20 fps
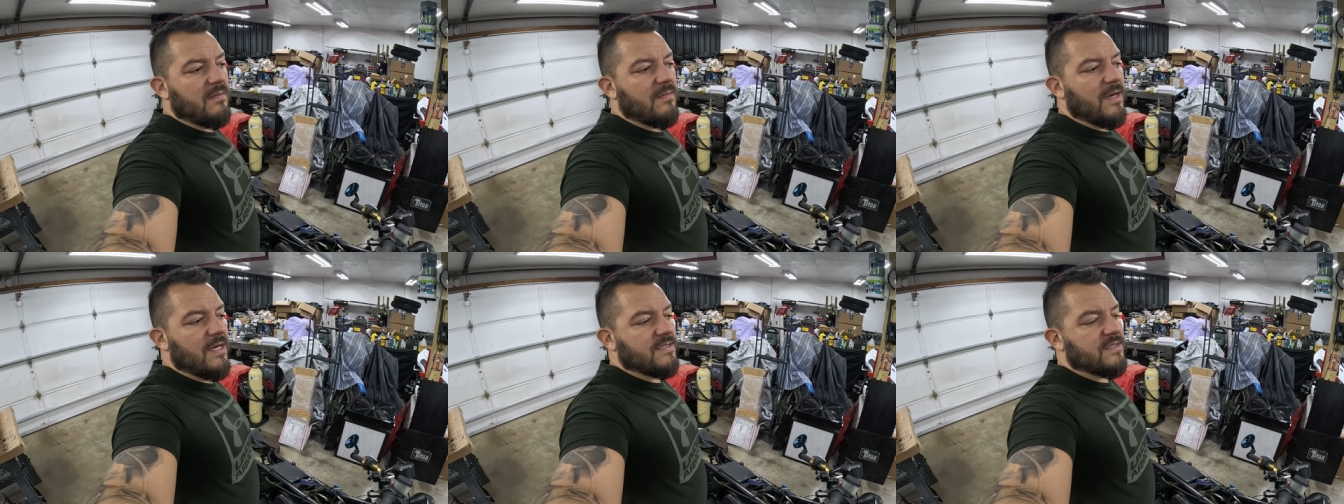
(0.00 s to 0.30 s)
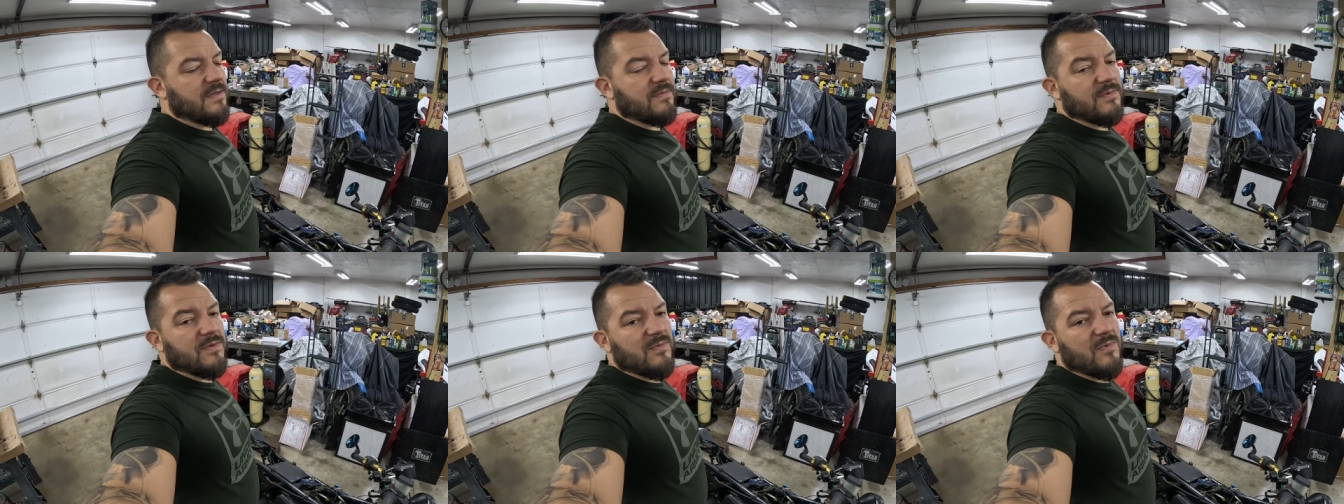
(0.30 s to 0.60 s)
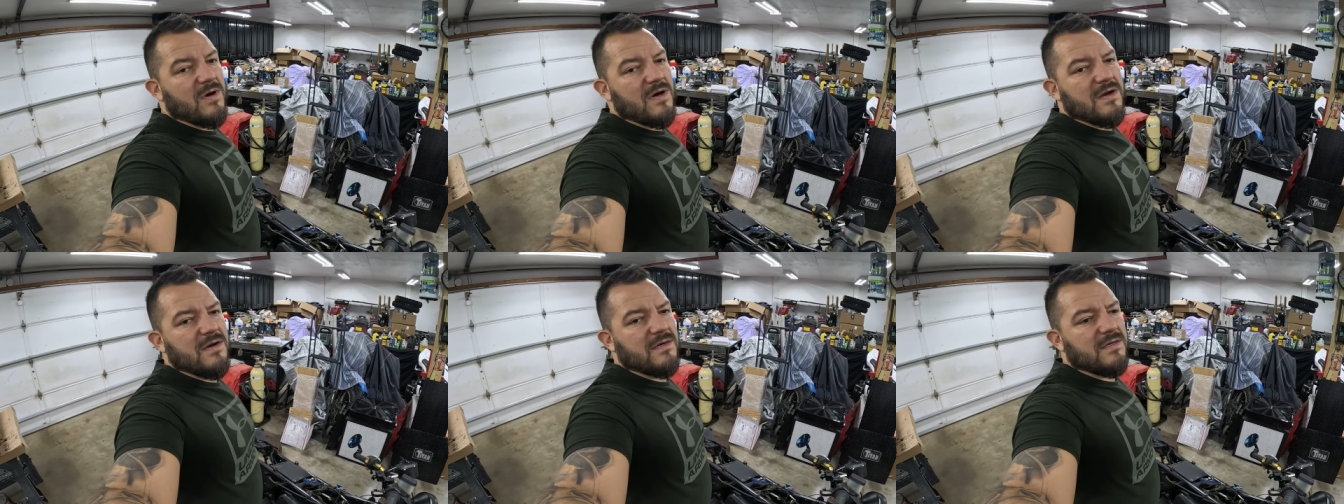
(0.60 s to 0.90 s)
I'll match up the
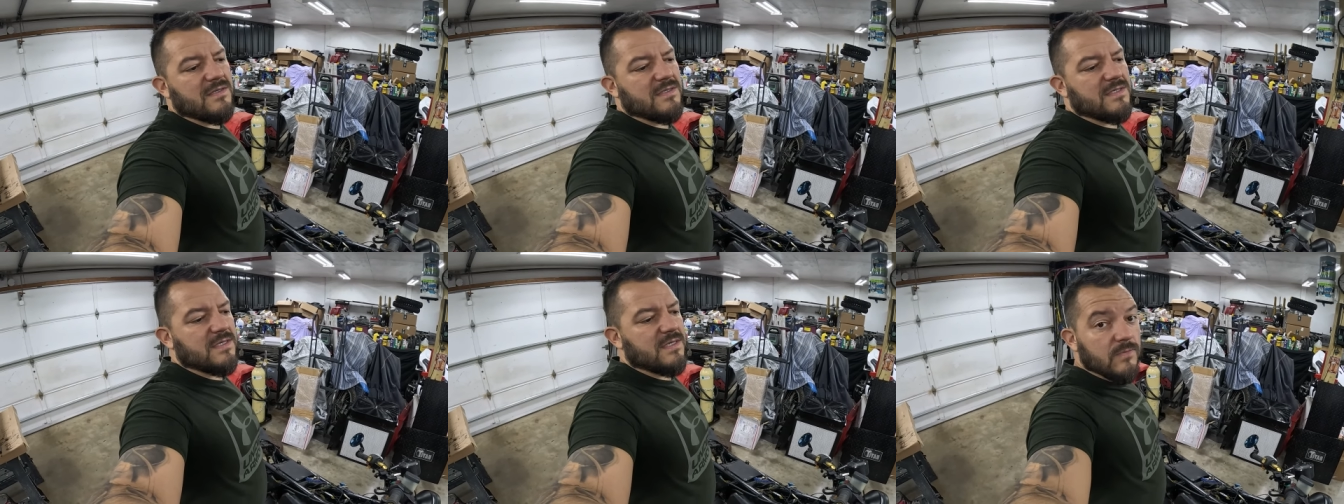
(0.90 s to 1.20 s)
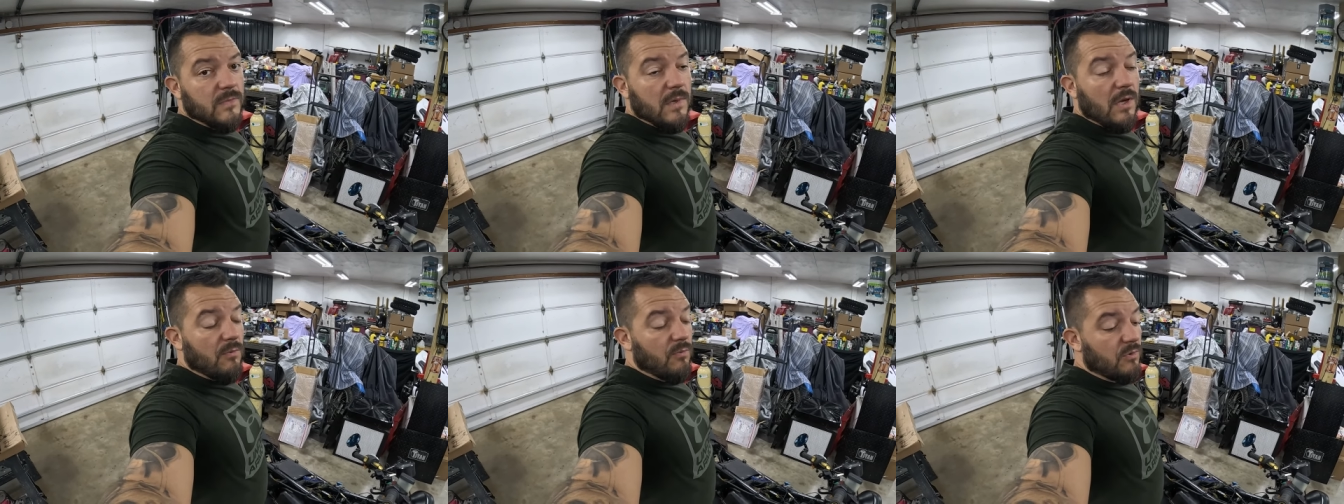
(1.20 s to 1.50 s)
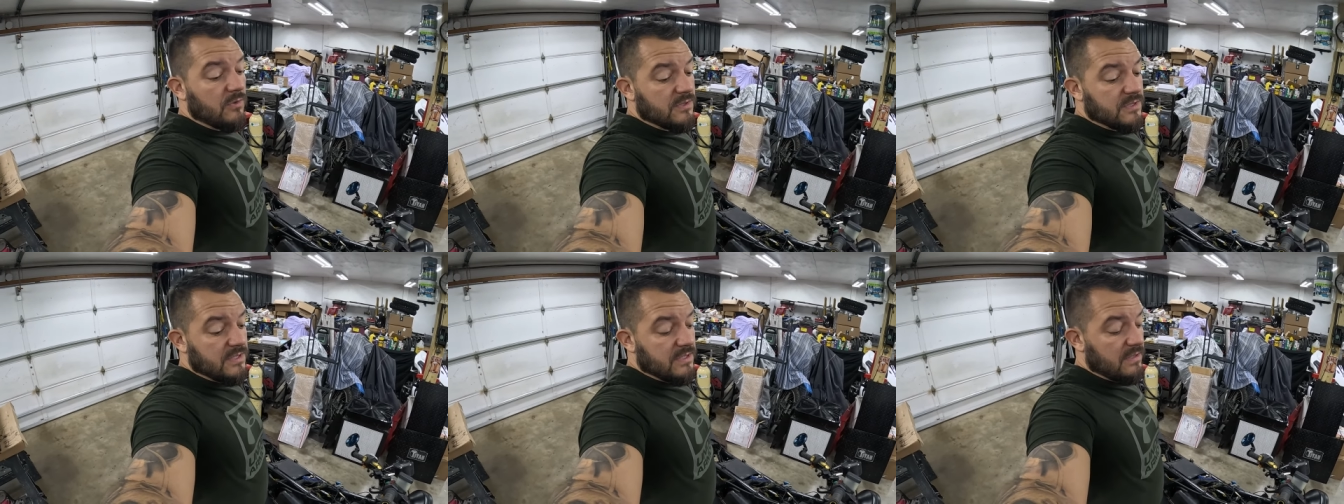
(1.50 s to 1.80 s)
wires and
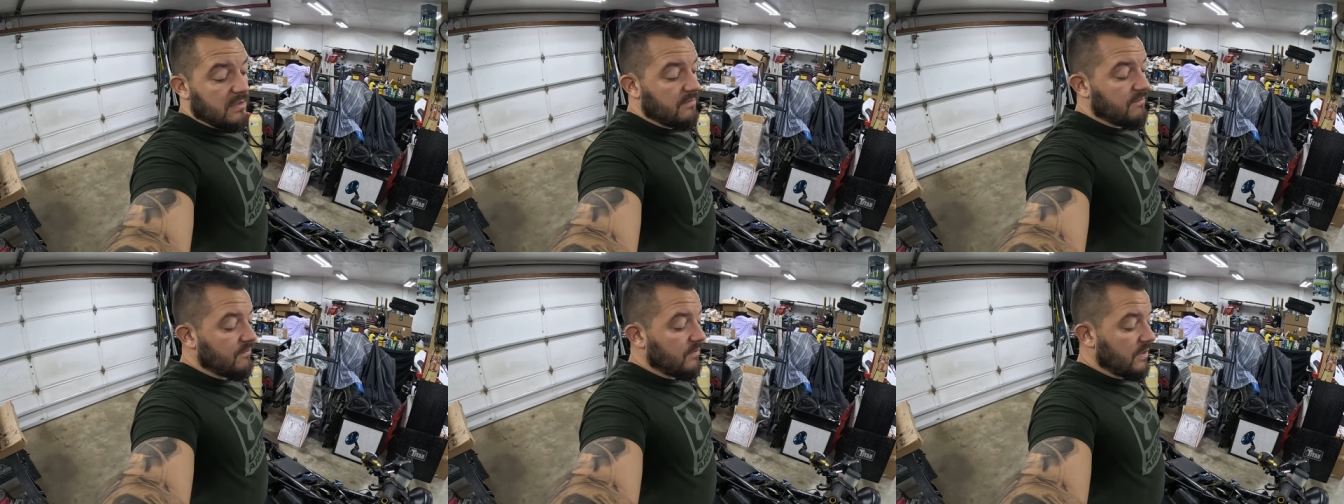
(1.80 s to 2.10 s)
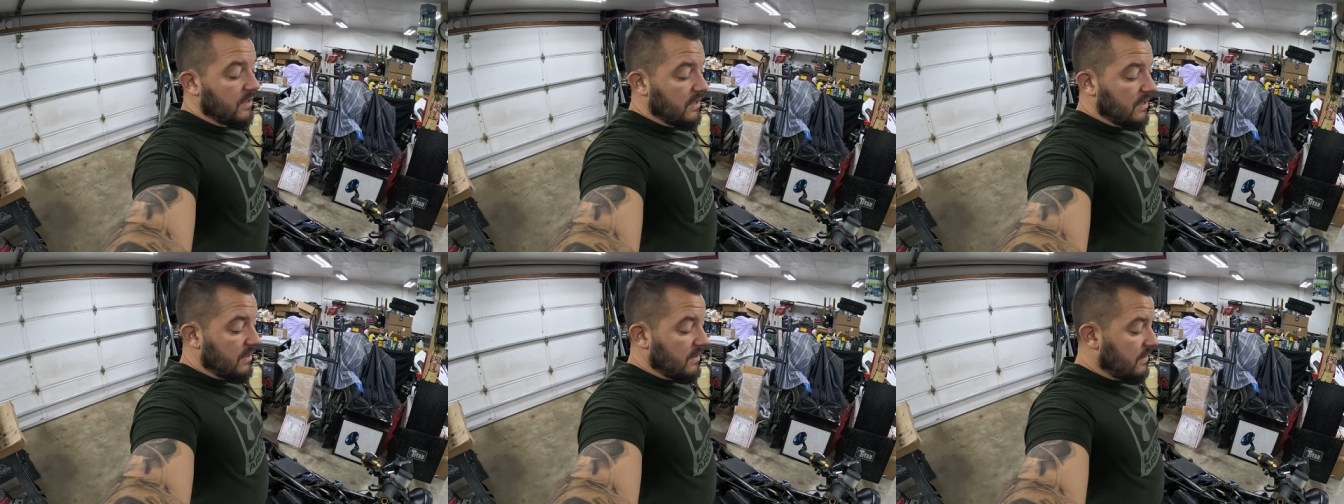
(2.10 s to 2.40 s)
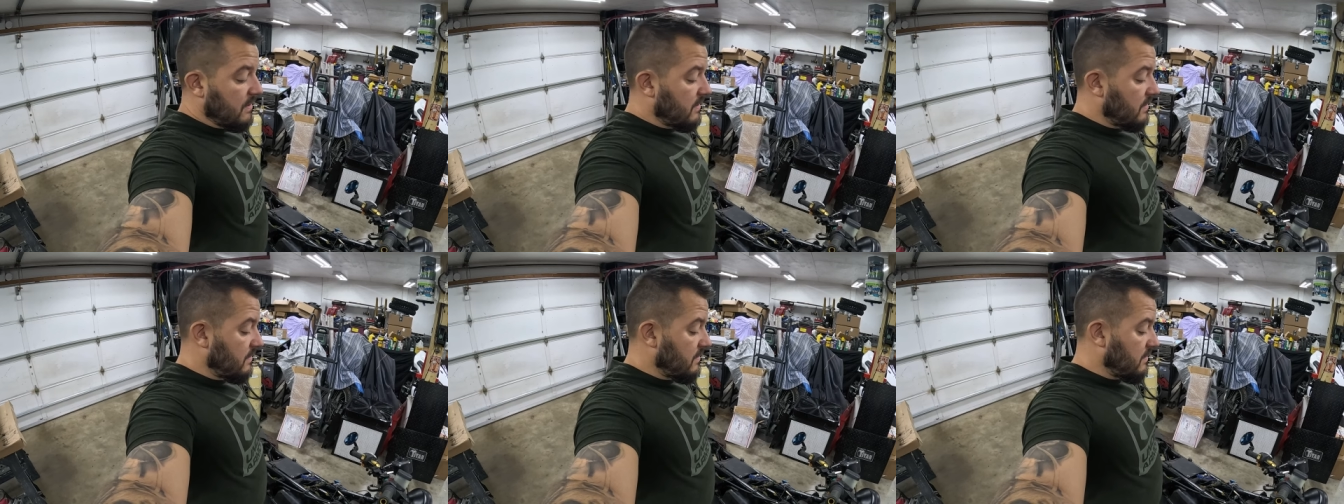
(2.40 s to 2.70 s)
we'll see if we can
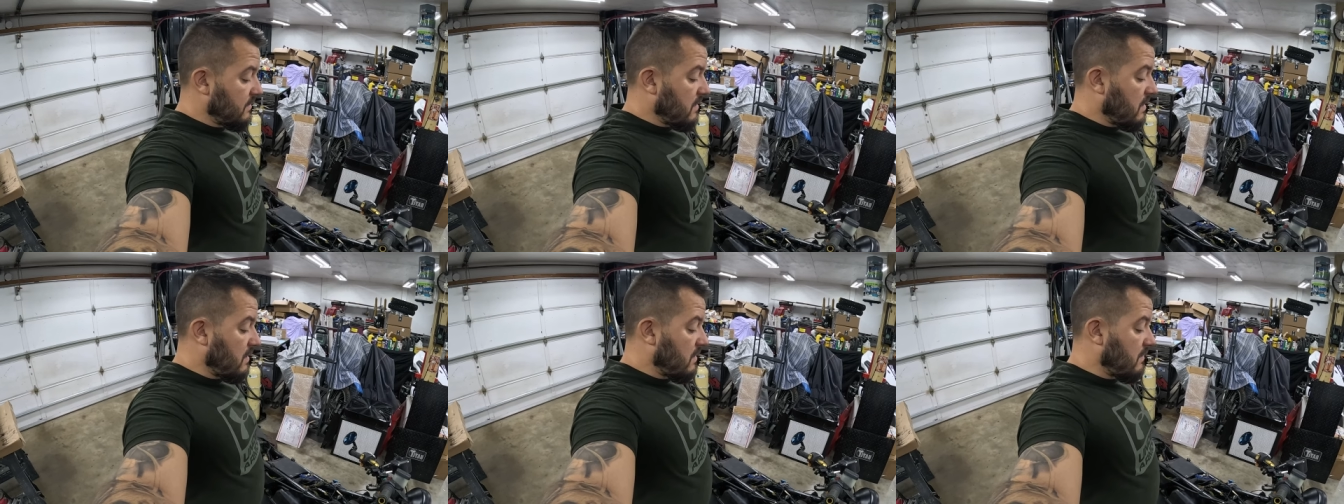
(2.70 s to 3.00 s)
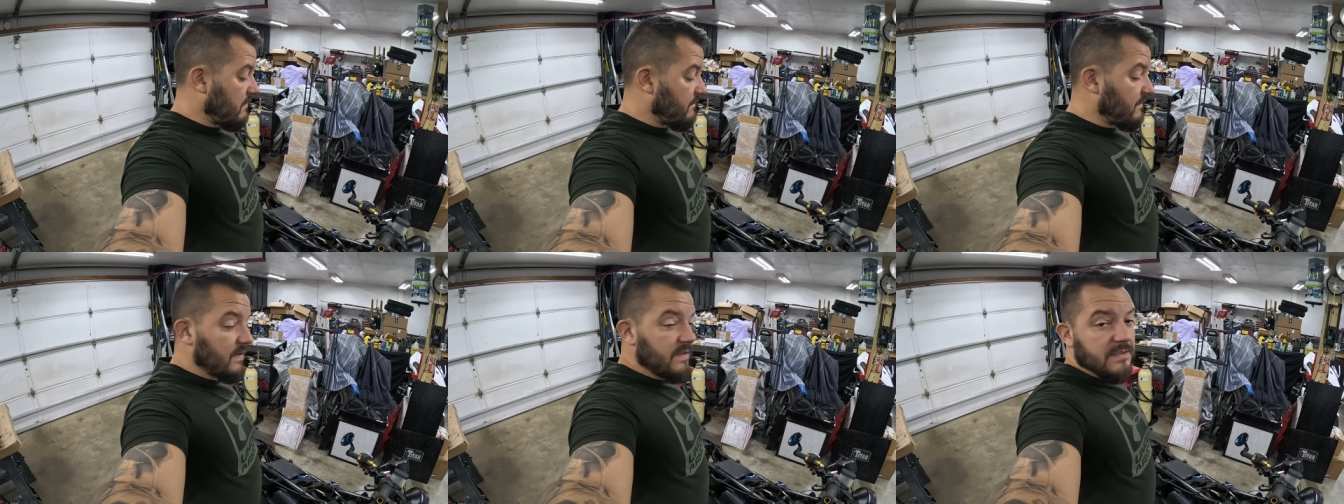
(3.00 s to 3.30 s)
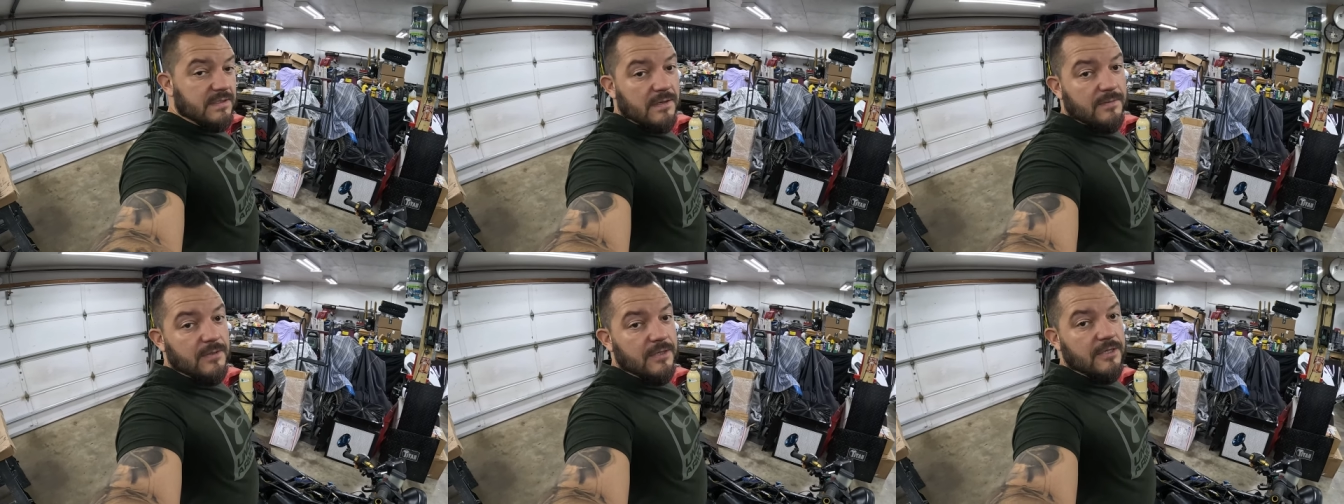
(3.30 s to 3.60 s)
get it uh,
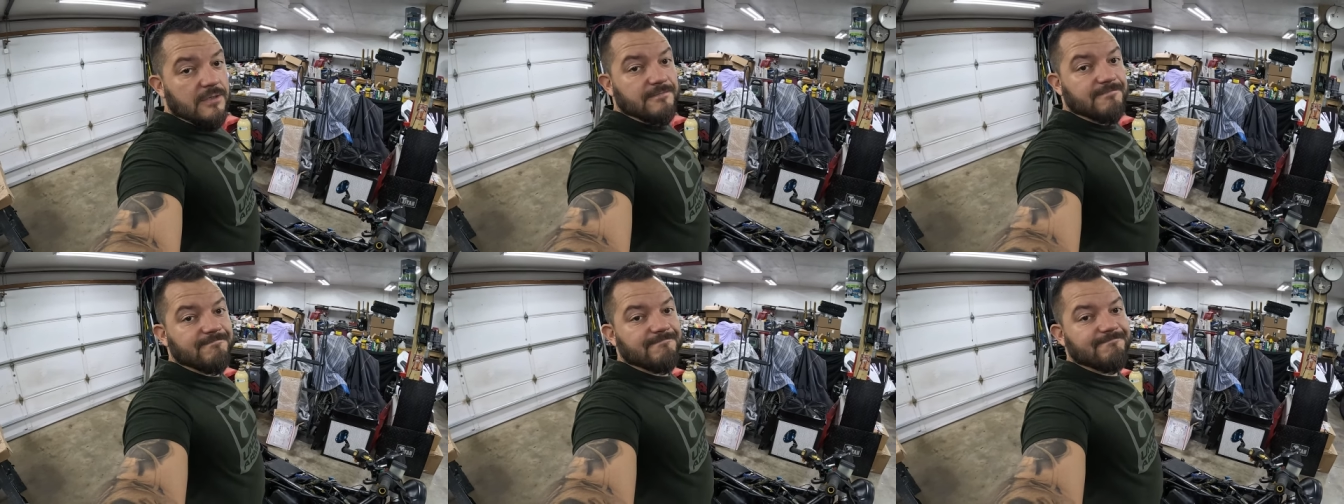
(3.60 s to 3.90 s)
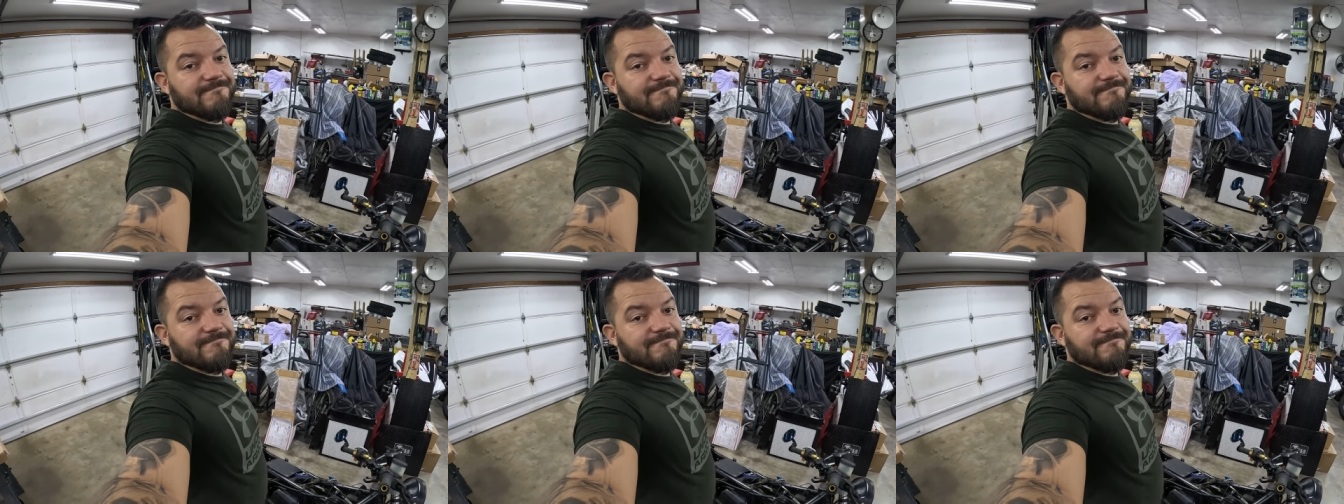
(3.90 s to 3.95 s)
fixed up here.